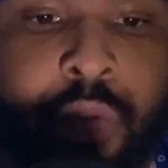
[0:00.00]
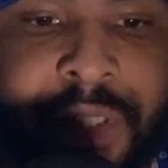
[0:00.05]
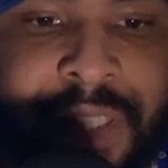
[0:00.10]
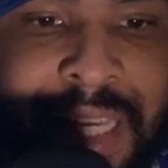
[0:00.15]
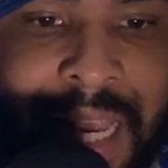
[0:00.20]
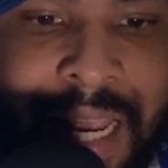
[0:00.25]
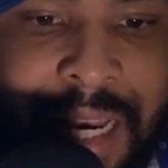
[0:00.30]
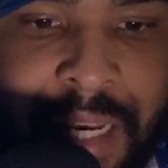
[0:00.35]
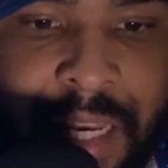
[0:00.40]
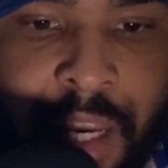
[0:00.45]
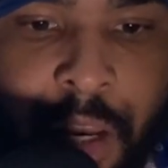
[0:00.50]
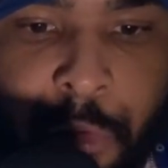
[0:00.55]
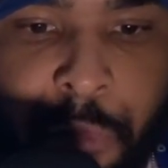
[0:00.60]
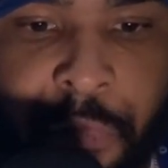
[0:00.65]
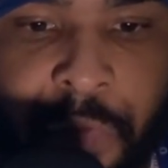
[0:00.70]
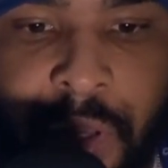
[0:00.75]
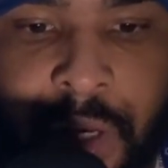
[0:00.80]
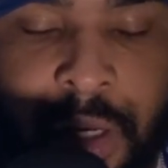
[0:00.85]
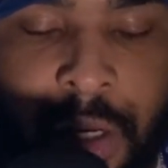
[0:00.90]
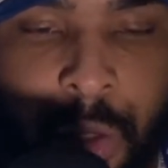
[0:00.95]
said in your
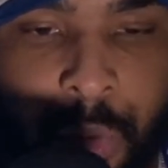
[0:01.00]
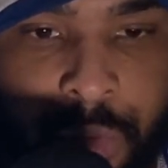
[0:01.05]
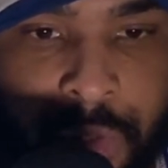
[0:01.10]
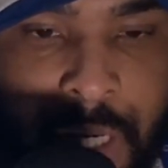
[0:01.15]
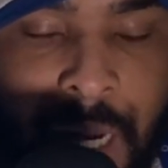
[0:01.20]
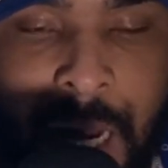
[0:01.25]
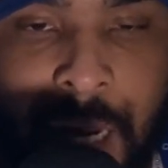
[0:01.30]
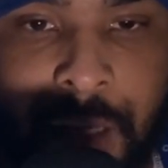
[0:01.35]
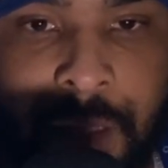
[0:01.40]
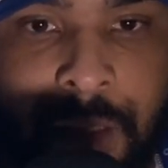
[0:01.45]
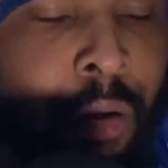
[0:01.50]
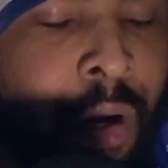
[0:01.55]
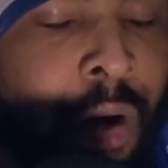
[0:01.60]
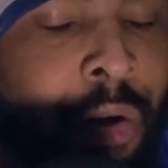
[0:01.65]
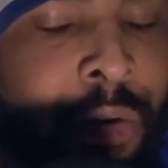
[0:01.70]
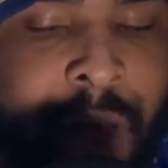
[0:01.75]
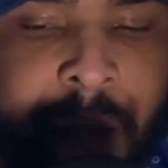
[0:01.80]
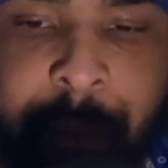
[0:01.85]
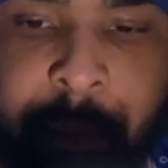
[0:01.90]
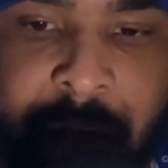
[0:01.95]
video, Doc,
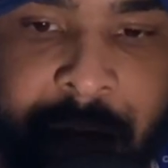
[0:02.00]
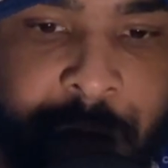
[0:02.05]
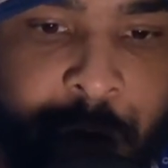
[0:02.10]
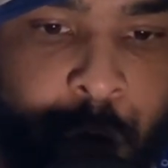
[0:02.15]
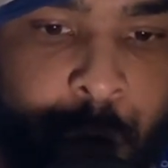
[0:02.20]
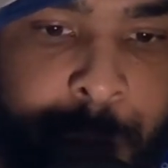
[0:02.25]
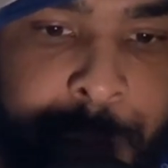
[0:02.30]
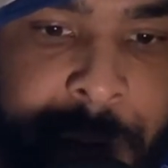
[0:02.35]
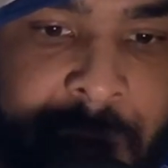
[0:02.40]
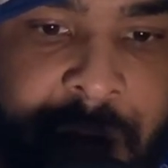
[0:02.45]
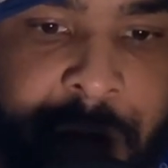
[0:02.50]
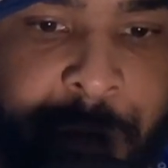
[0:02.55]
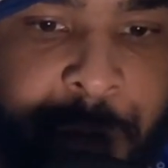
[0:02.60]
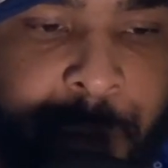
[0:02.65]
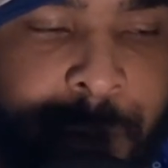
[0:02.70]
oh, they make you pay